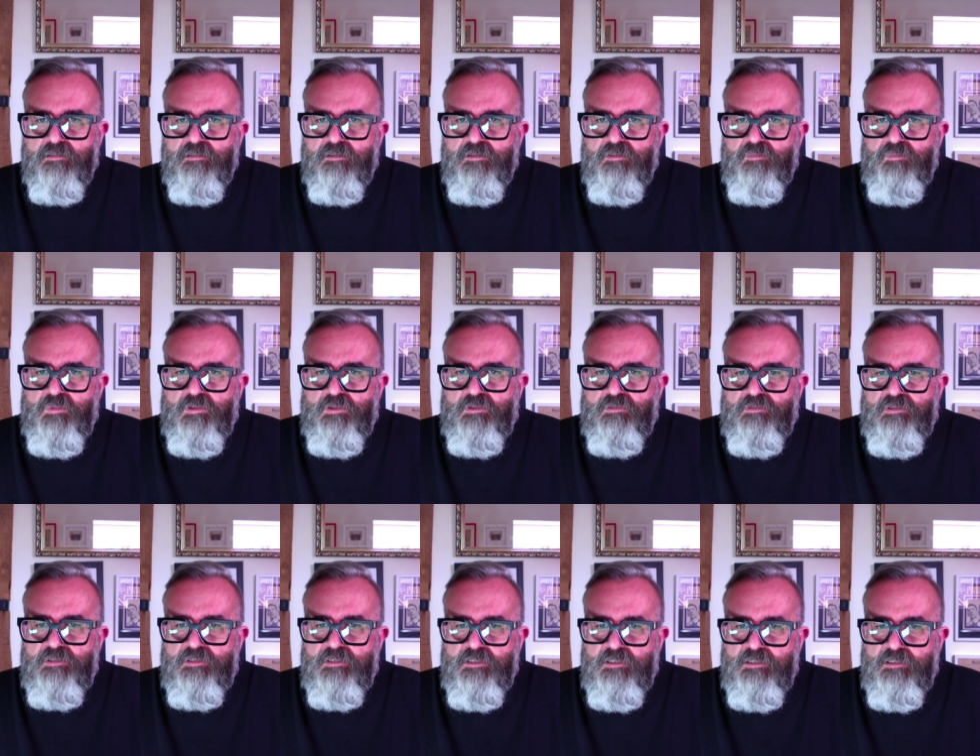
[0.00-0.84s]

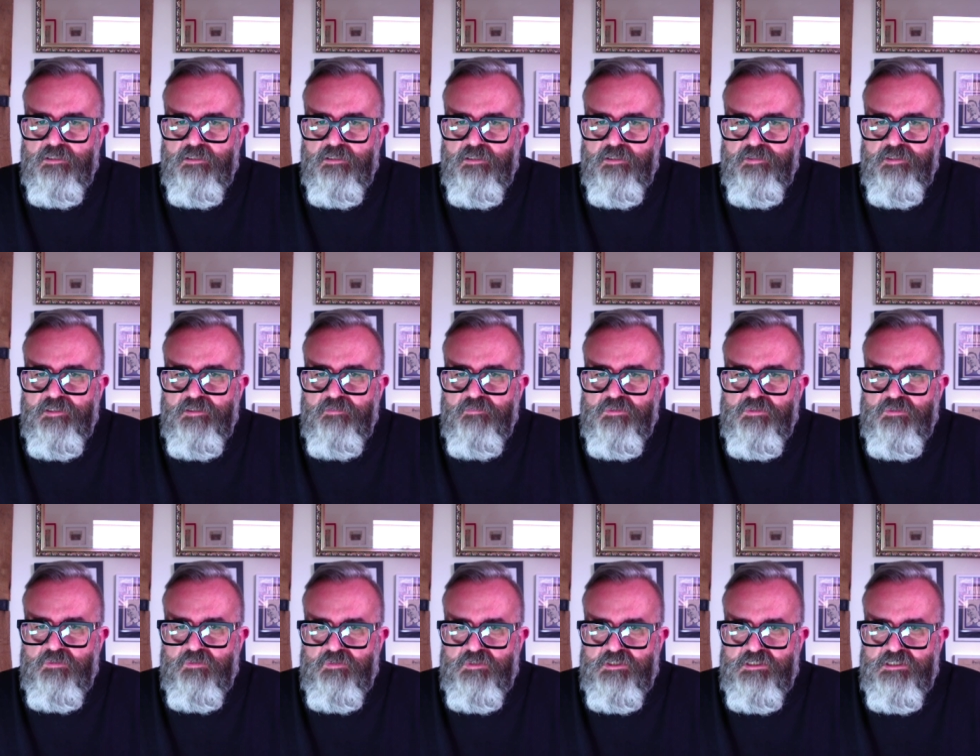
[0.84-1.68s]
Community, I think it was
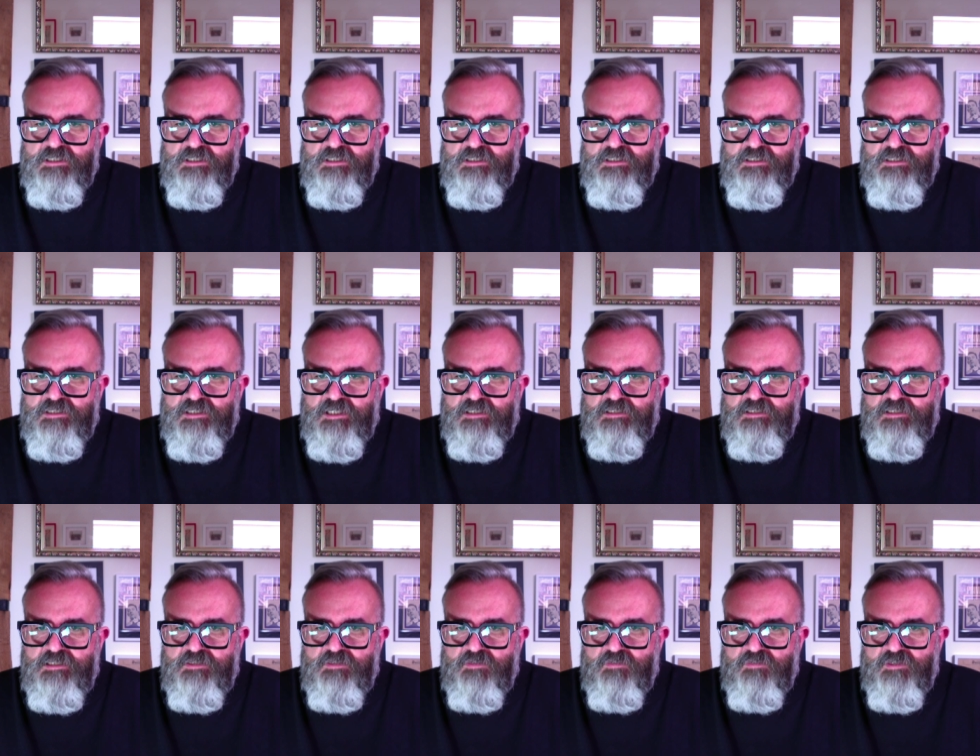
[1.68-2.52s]
called
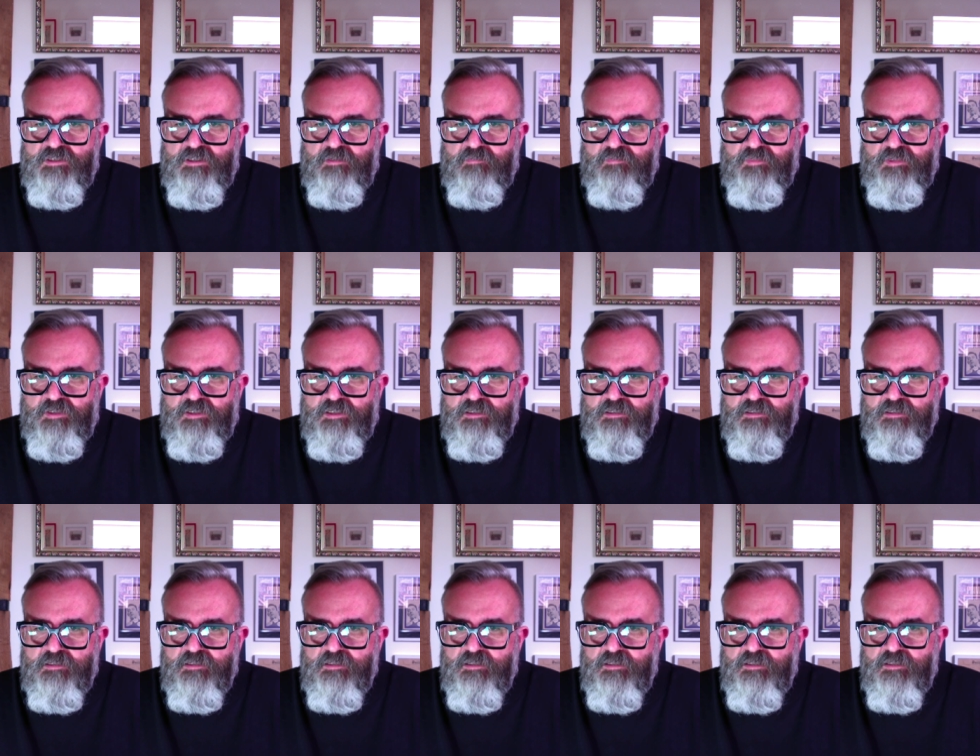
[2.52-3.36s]
Successes or something.
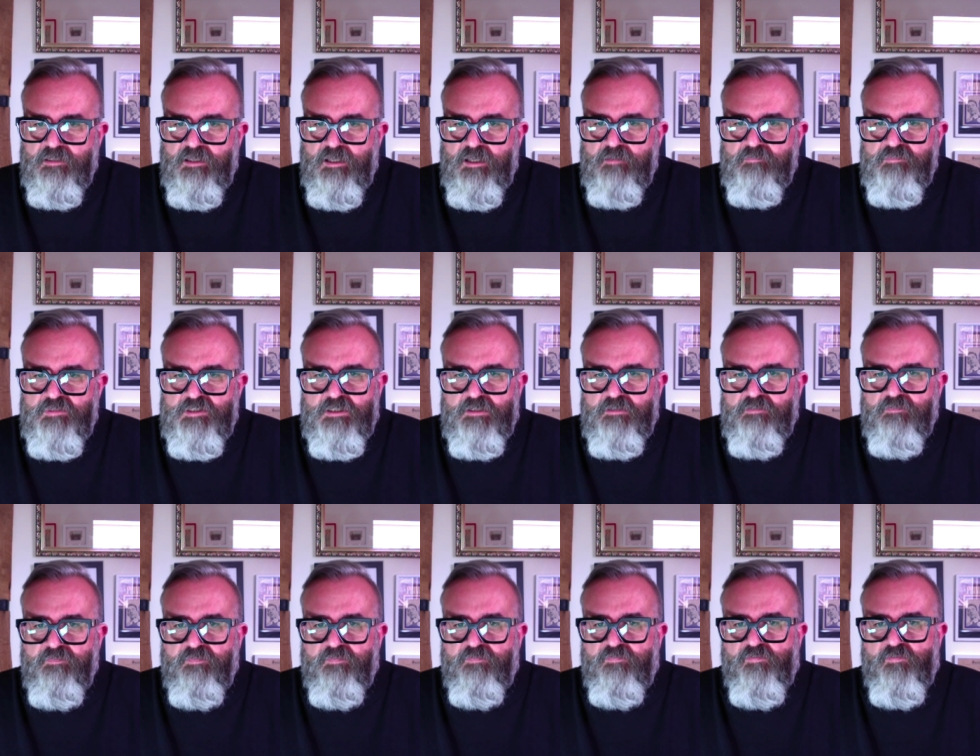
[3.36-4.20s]
Absolute
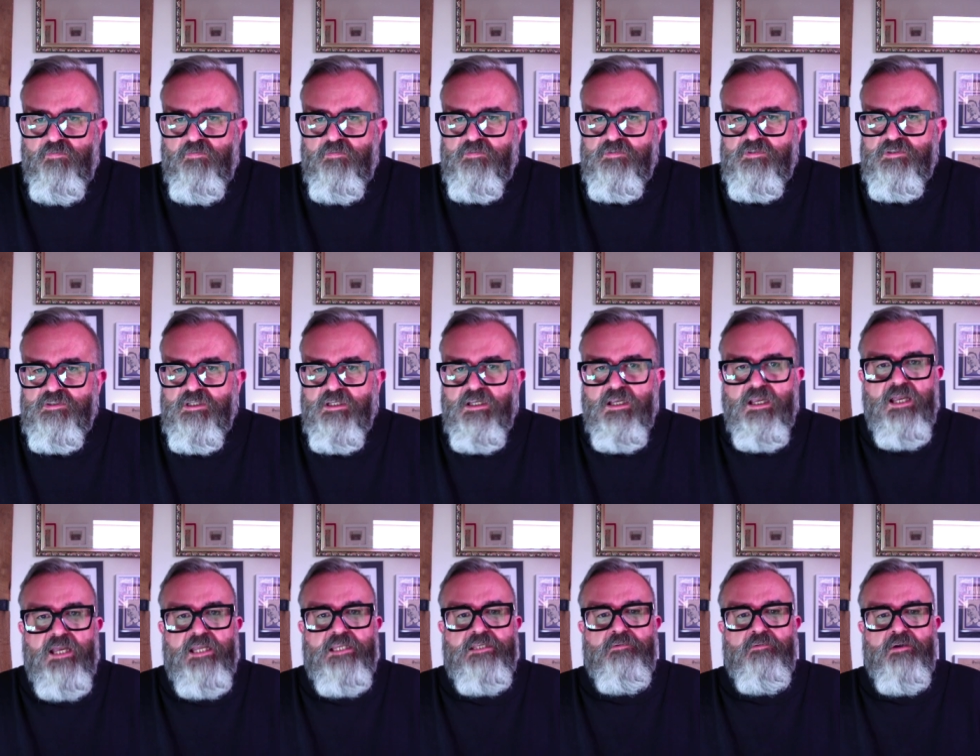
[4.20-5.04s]
frauds.
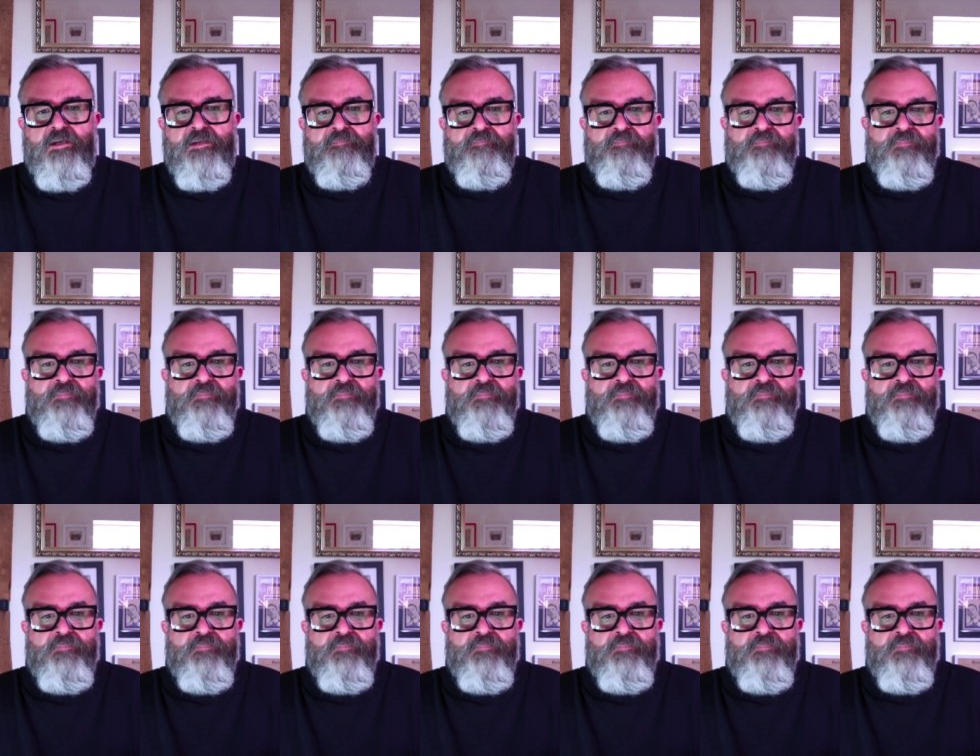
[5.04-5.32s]
Anyway,